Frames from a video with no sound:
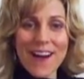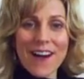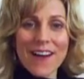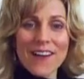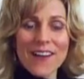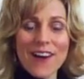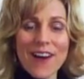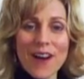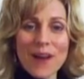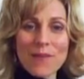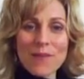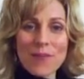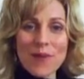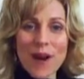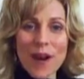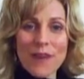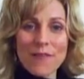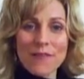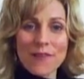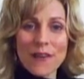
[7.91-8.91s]
a
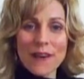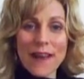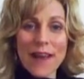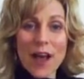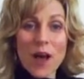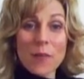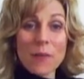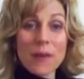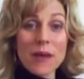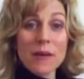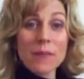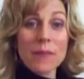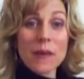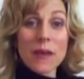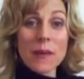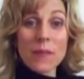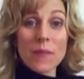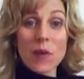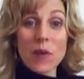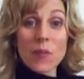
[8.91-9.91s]
nonprofit helping
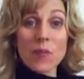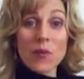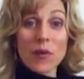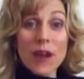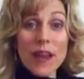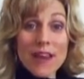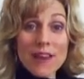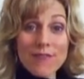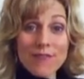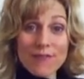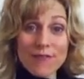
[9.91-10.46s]
people break